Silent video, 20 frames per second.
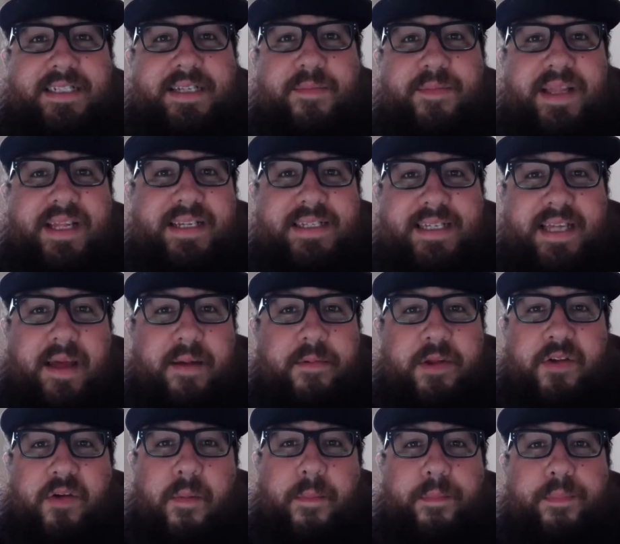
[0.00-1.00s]
some of these get,
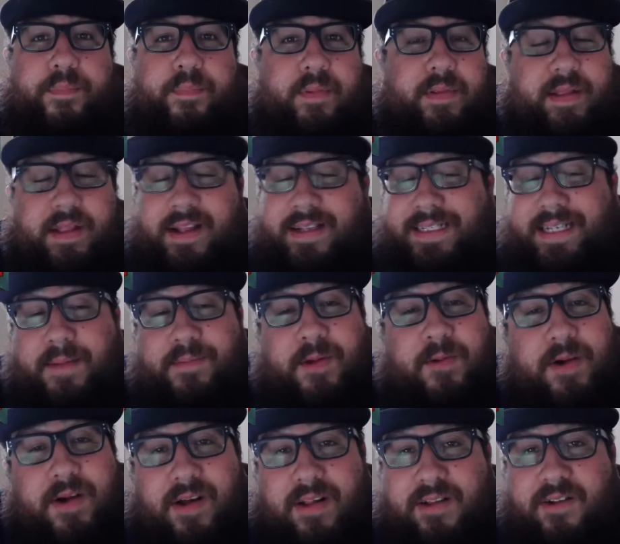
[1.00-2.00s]
the same thing
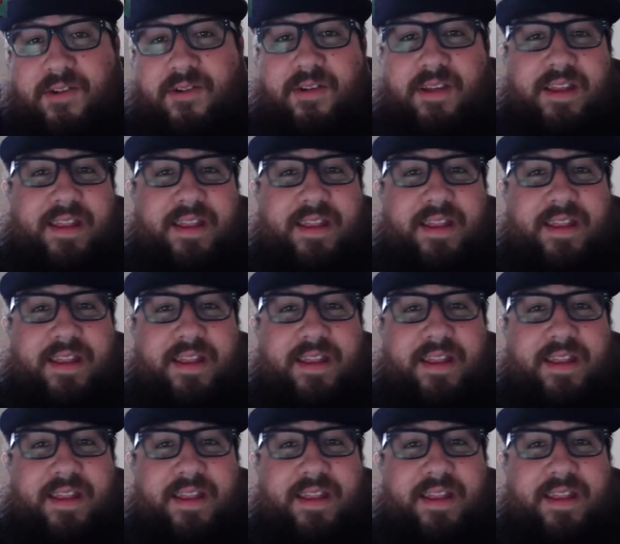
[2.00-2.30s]
with Call of Duty.